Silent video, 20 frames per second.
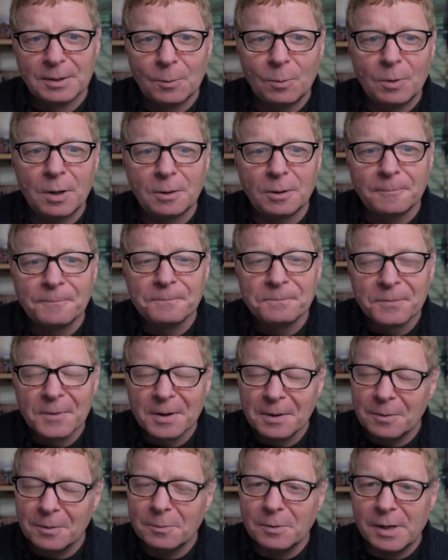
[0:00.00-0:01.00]
Well,
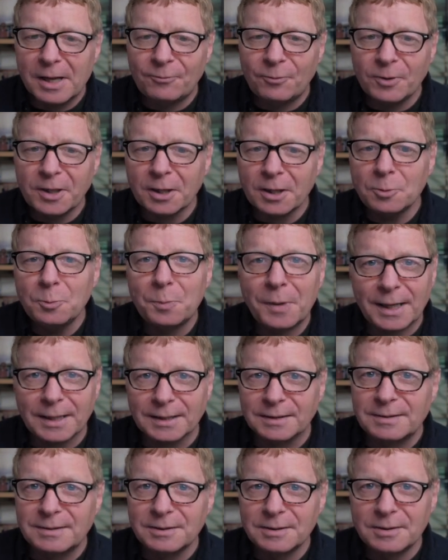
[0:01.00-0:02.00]
if we go
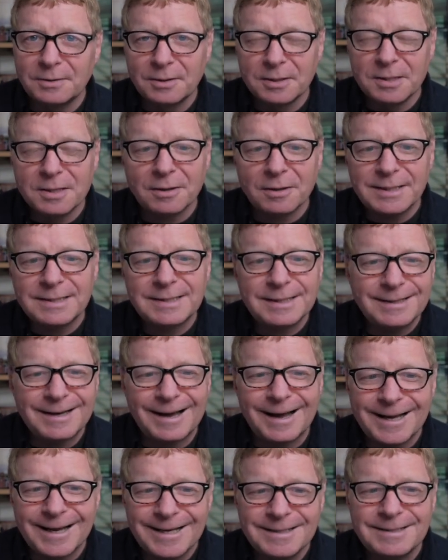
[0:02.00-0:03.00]
back to the
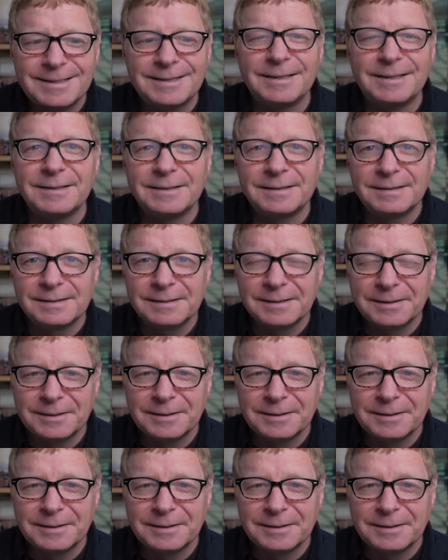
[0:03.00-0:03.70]
1980s,